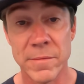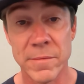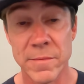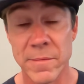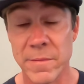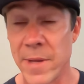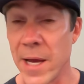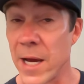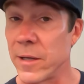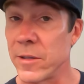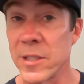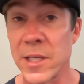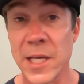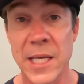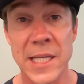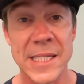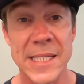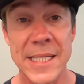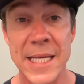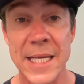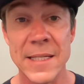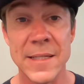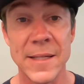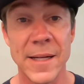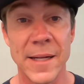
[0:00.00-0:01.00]
that was
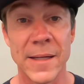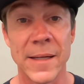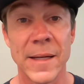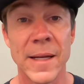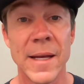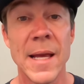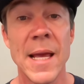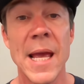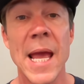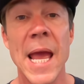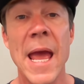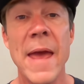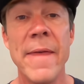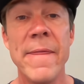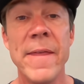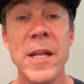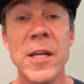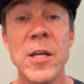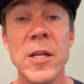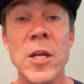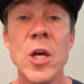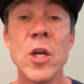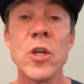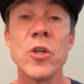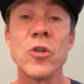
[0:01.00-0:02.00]
consistent. And
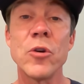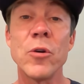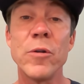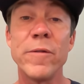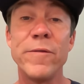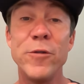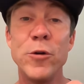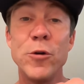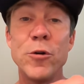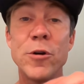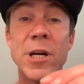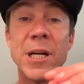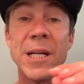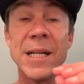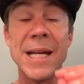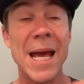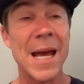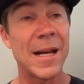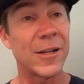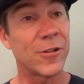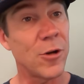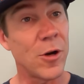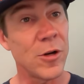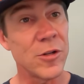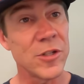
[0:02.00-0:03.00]
then, so if you
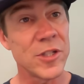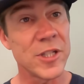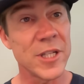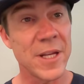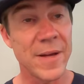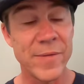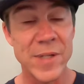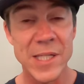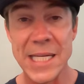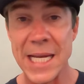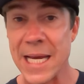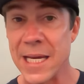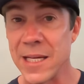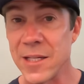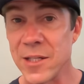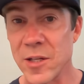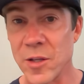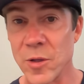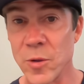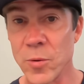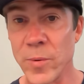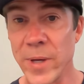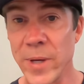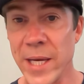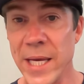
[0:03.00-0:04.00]
connect all 7 days
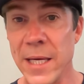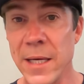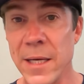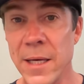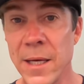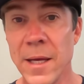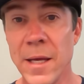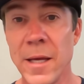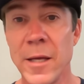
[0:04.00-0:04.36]
of the week,